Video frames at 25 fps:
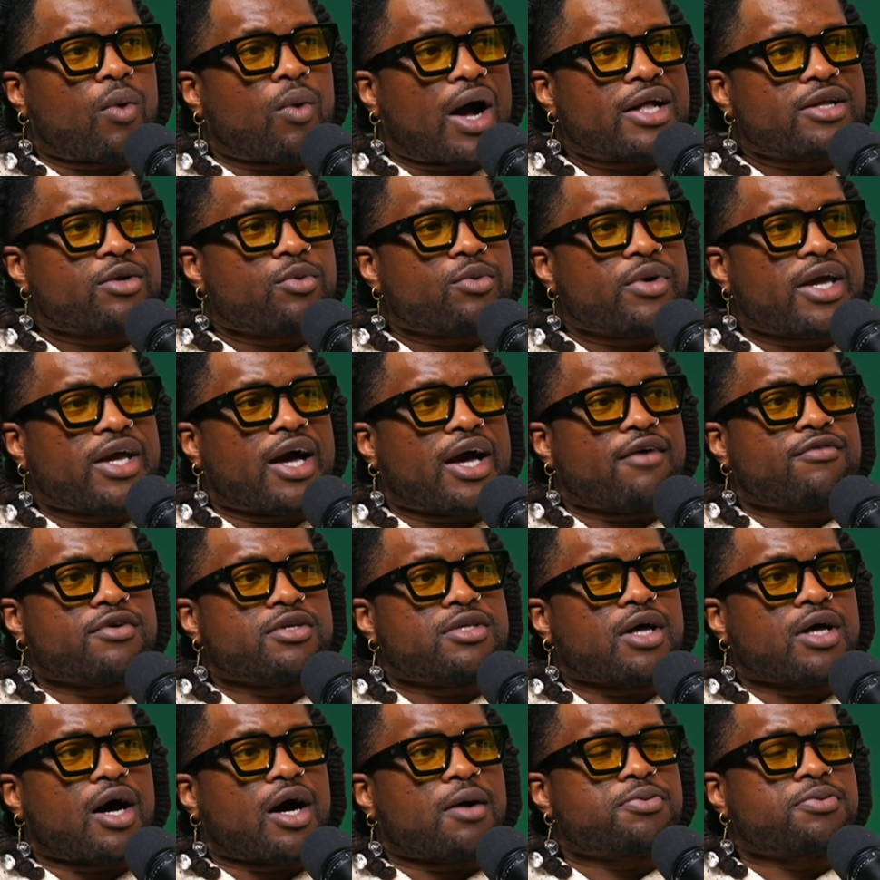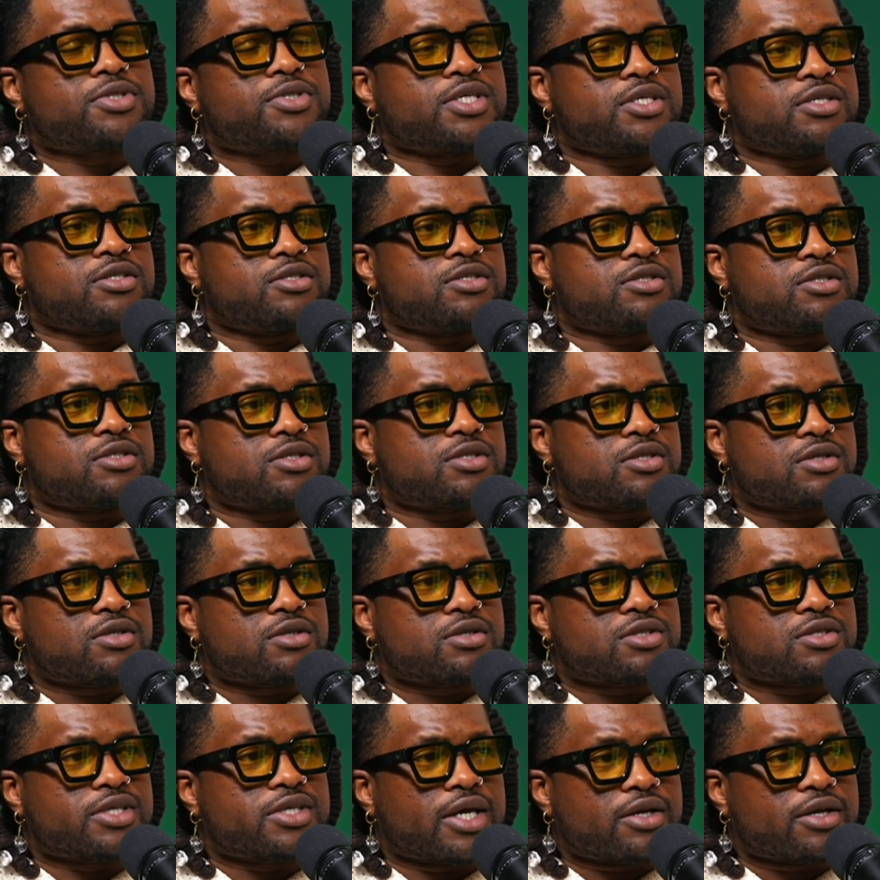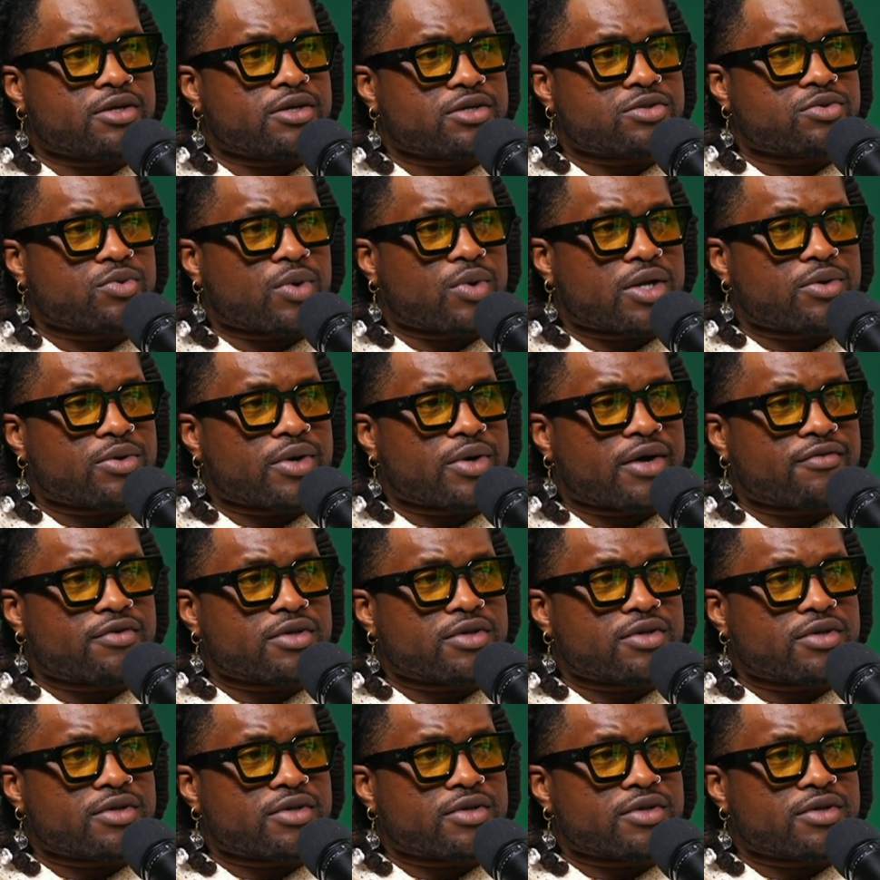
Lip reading: Why do we have adoptions centers? Why do we have